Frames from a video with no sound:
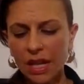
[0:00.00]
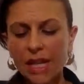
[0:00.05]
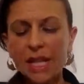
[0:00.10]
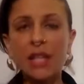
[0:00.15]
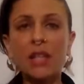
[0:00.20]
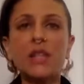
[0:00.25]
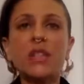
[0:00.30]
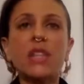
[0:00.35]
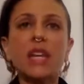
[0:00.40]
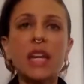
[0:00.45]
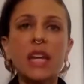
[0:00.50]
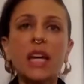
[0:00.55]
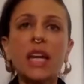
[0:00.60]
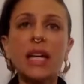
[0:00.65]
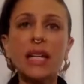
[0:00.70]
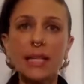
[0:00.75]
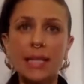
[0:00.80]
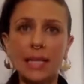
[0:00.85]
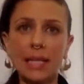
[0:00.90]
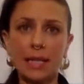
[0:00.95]
is
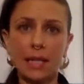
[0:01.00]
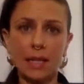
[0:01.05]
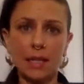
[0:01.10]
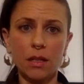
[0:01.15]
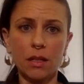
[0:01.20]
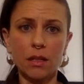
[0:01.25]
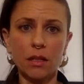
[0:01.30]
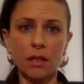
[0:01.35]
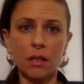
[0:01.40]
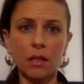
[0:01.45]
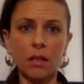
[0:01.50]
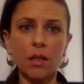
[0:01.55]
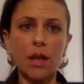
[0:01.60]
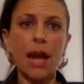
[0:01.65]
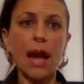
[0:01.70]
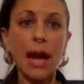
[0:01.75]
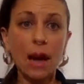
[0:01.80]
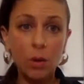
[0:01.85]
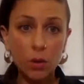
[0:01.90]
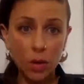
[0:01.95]
that idea
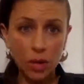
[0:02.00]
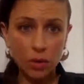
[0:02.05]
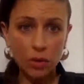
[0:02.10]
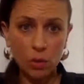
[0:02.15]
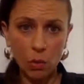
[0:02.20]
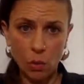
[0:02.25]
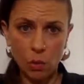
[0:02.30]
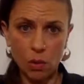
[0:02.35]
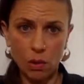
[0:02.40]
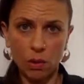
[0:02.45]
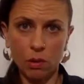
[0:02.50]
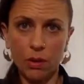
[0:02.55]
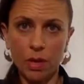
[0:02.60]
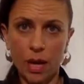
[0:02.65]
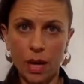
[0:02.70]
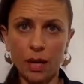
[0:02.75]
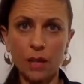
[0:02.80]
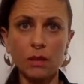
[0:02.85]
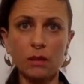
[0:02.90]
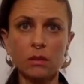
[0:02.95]
out in the world
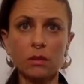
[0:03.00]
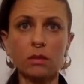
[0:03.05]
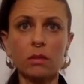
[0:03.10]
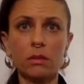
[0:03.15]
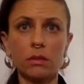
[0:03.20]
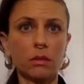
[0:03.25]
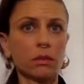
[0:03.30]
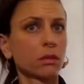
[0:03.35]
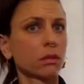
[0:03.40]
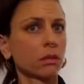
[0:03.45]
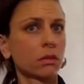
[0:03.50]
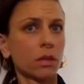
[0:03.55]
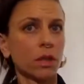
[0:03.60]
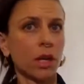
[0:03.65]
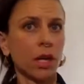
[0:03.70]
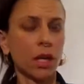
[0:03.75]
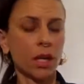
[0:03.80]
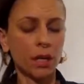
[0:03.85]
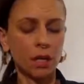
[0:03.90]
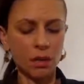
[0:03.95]
yet?
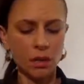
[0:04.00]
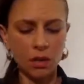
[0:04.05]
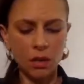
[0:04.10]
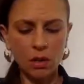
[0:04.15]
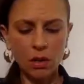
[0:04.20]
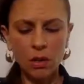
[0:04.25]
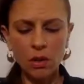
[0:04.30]
Right?